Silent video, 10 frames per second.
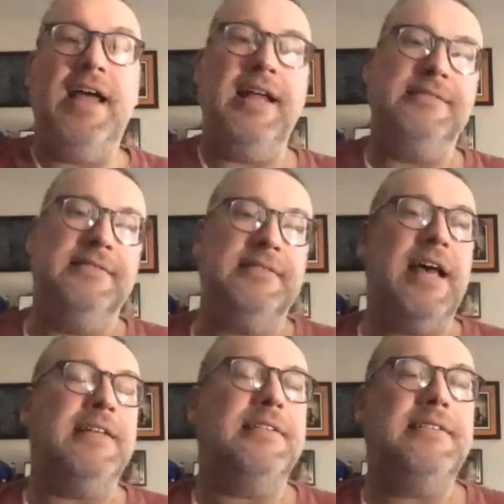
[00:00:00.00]
and
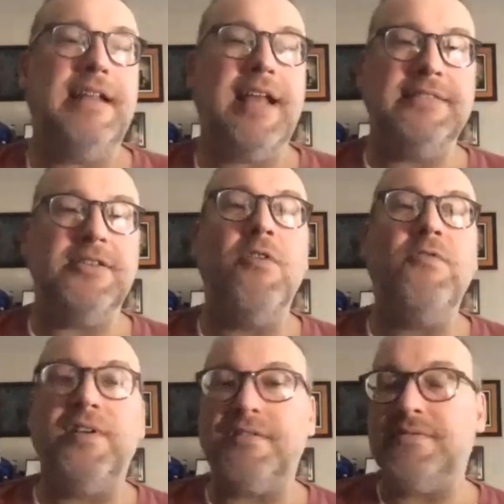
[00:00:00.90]
that has
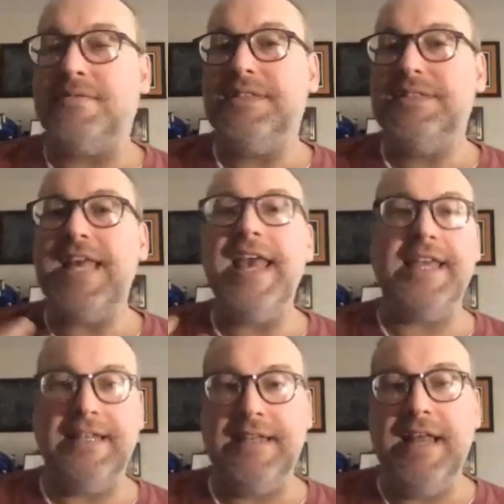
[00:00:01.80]

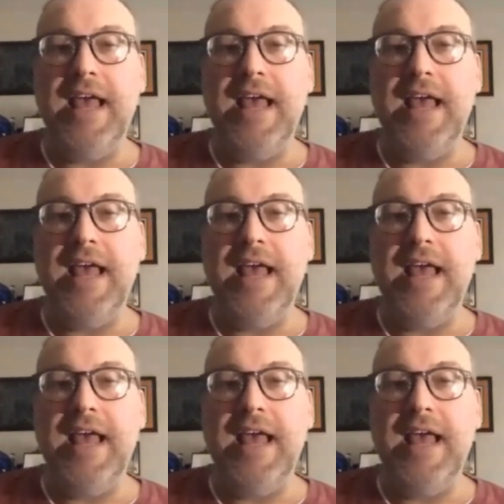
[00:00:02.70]
overtaken.